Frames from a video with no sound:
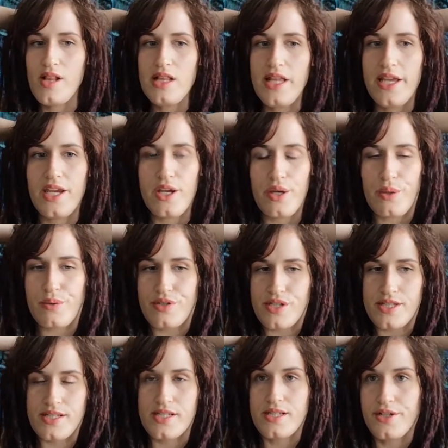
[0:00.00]
Like, you don't
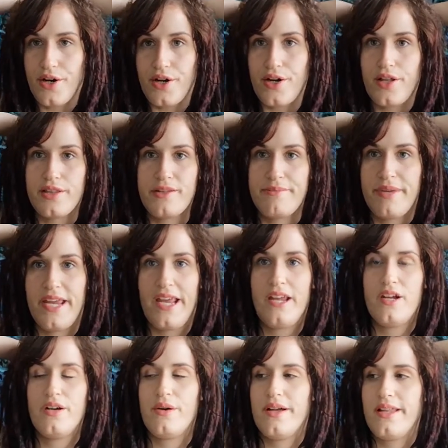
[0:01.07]
just start on the
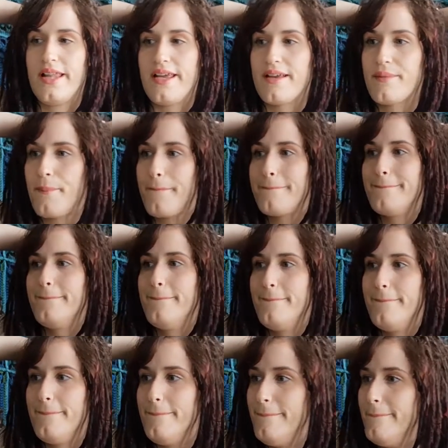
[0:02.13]
piano at like
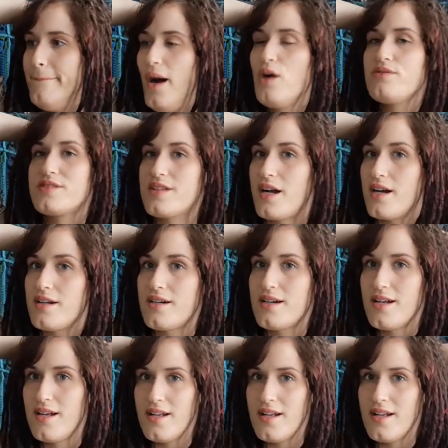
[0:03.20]
Mozart.